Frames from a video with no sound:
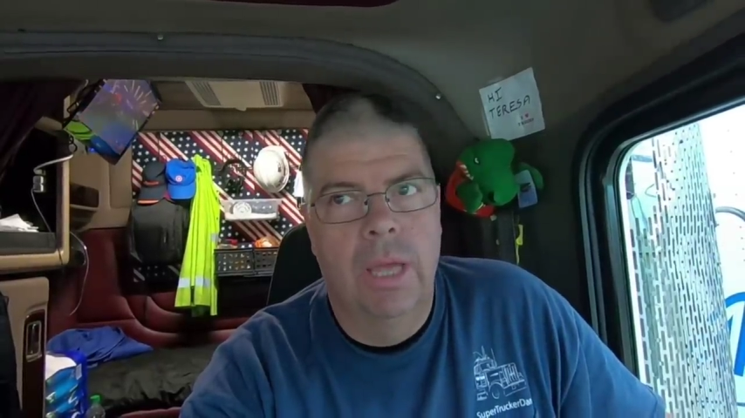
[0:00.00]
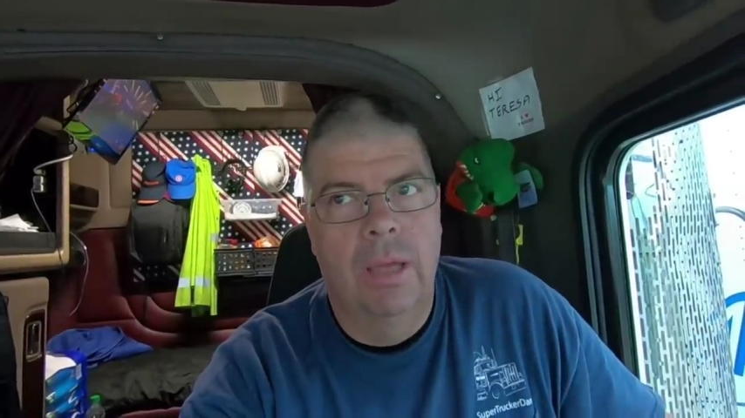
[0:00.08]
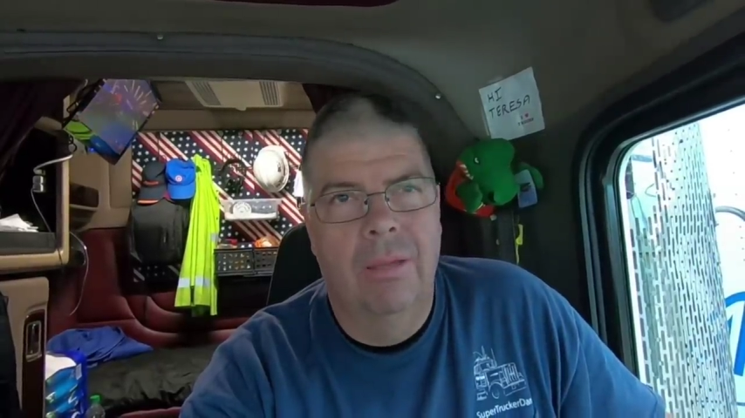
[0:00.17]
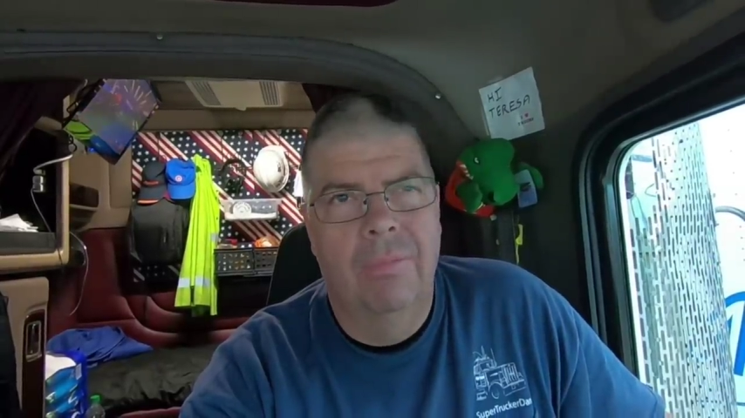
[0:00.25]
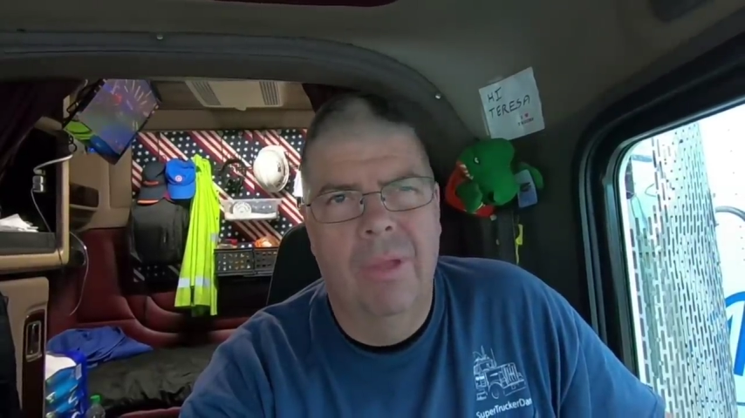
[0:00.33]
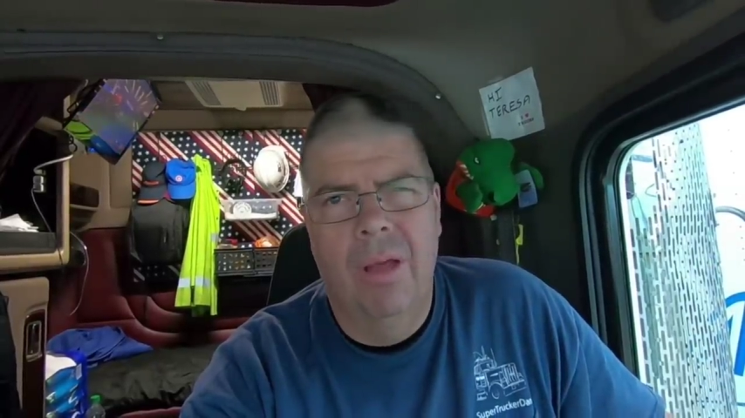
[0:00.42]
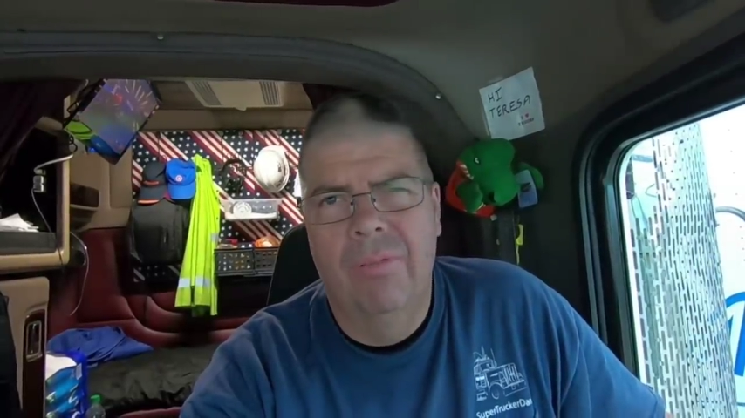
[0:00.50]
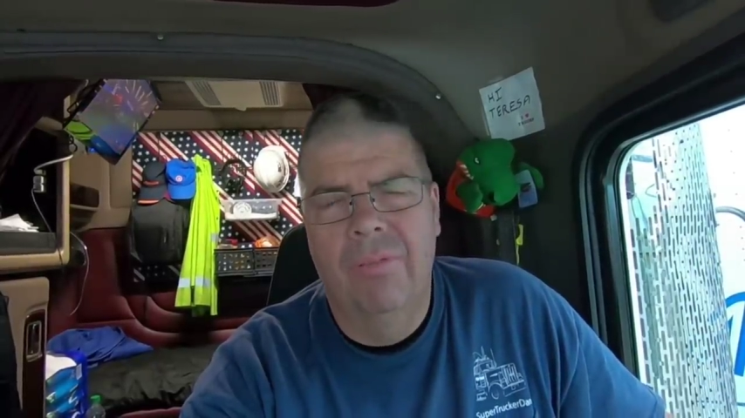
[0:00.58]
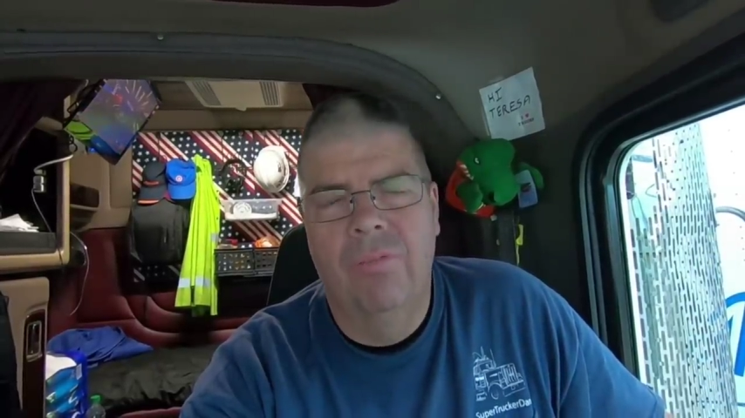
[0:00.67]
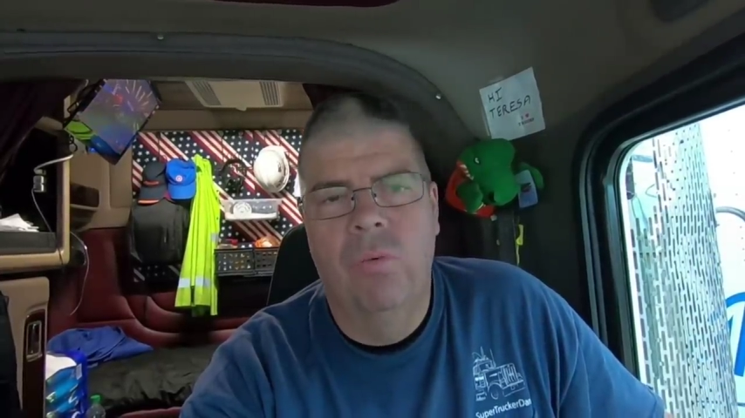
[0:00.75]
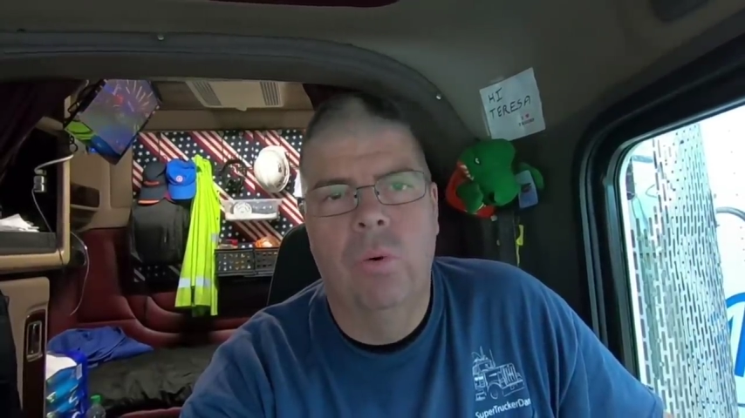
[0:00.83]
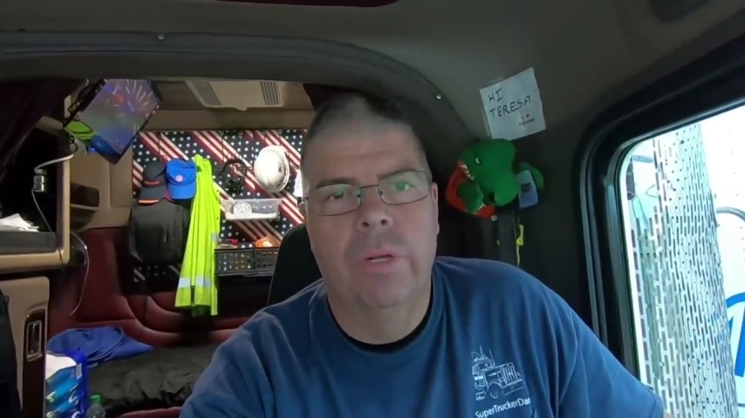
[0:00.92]
off, off
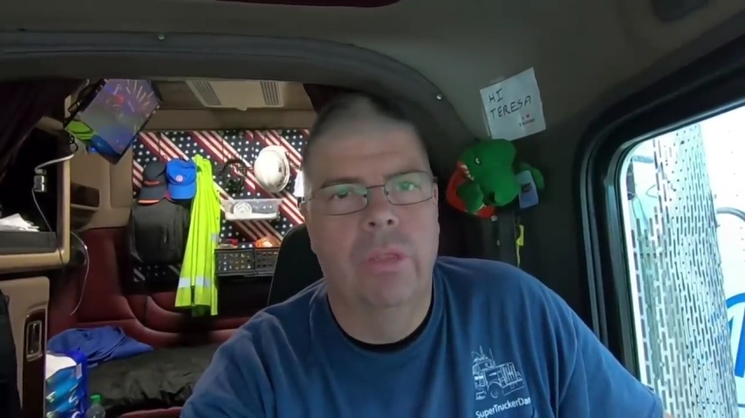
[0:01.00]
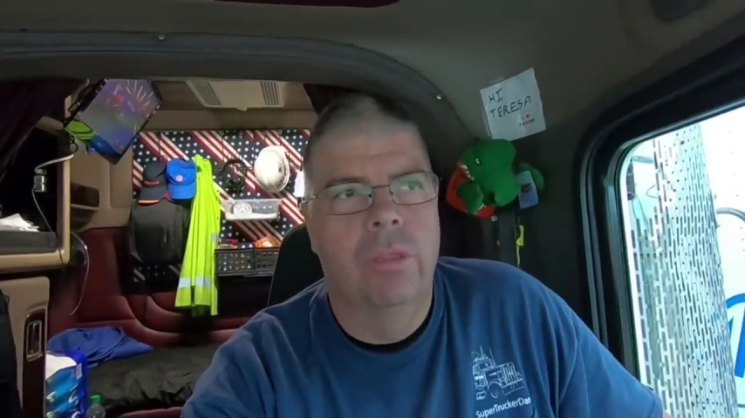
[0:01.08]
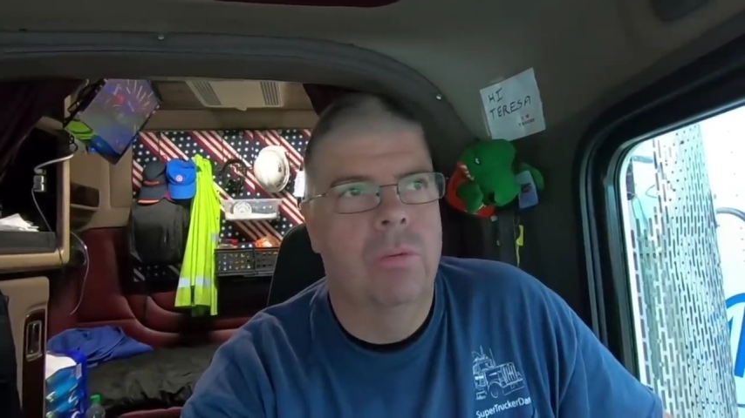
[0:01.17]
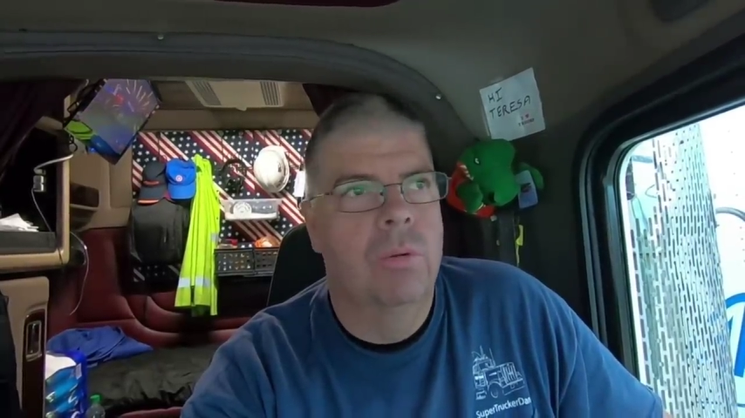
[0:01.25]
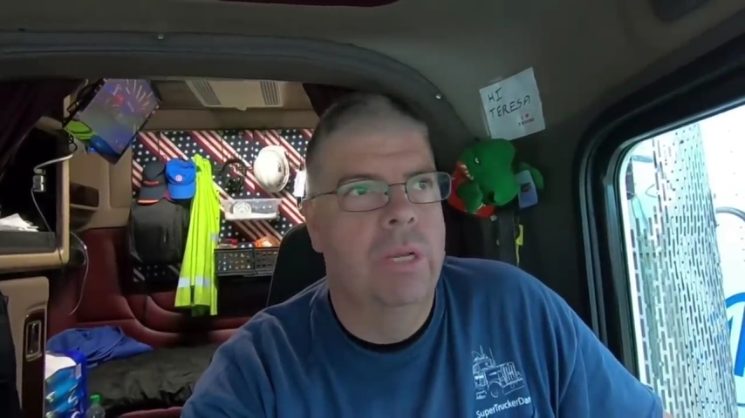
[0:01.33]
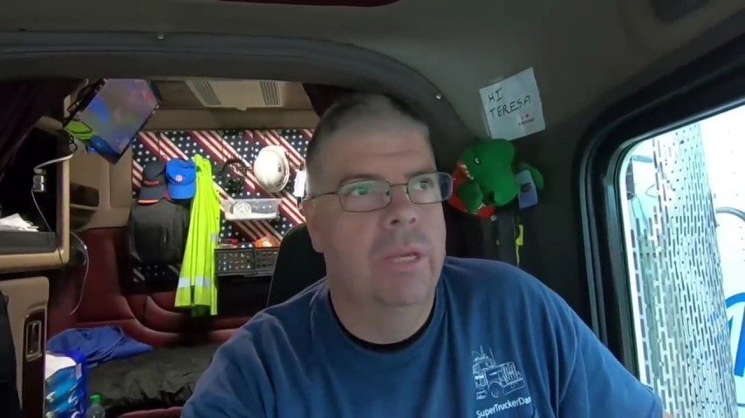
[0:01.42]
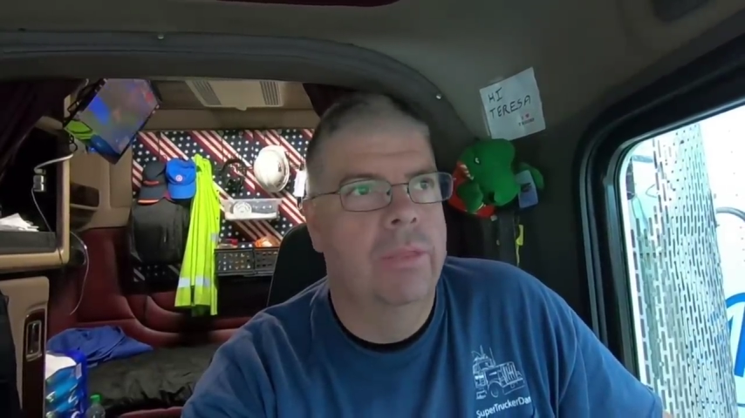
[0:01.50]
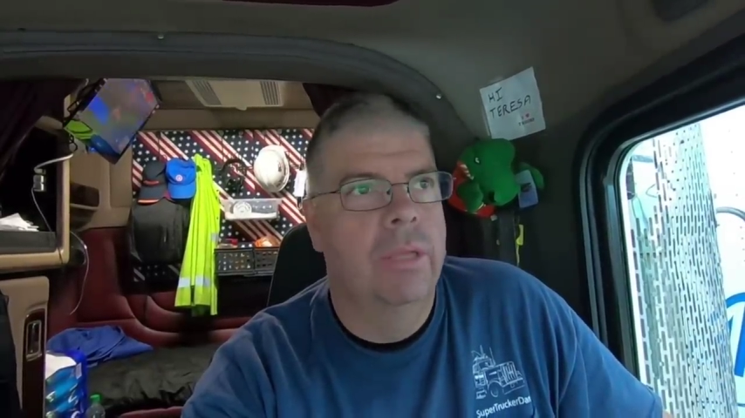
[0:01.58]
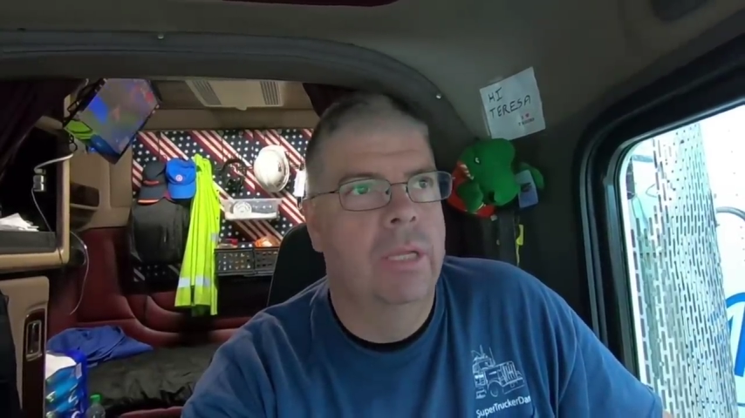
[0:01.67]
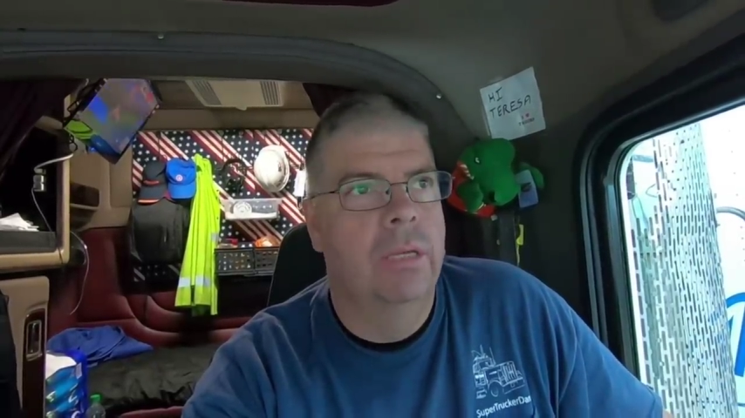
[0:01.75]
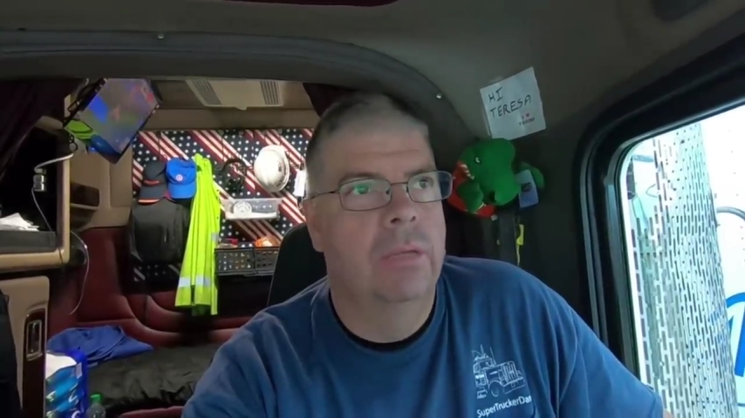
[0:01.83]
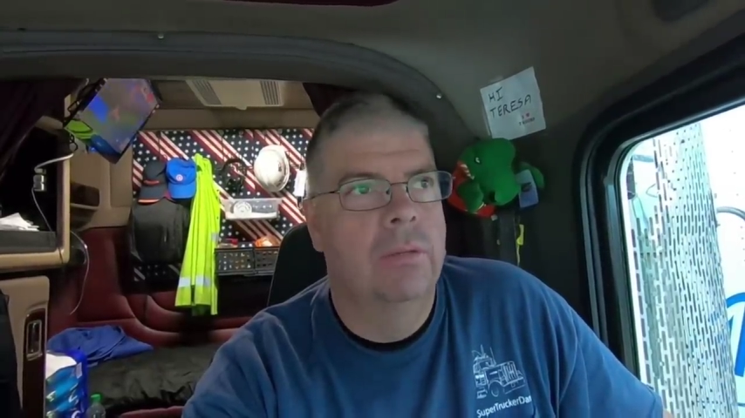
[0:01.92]
of 43, I
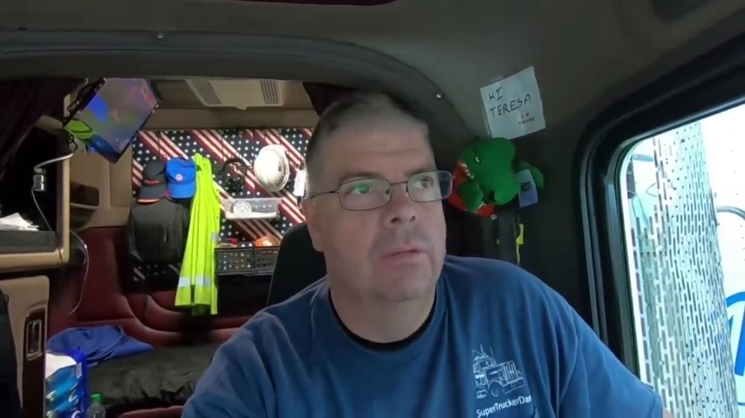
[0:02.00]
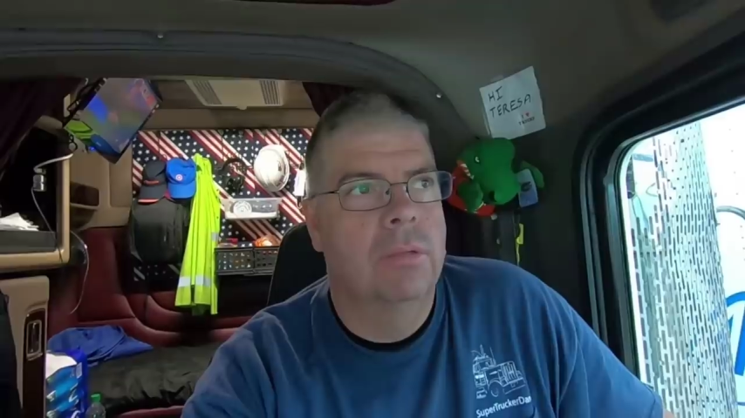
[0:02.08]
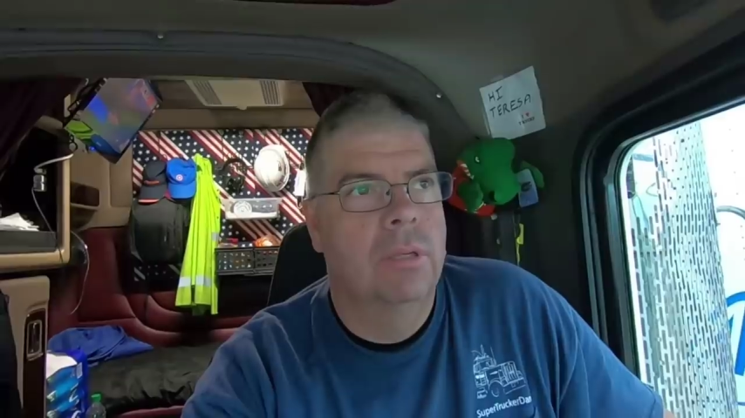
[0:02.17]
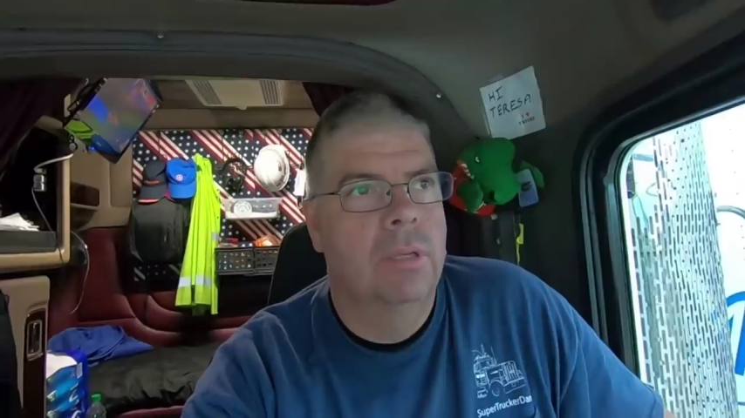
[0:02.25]
think it is.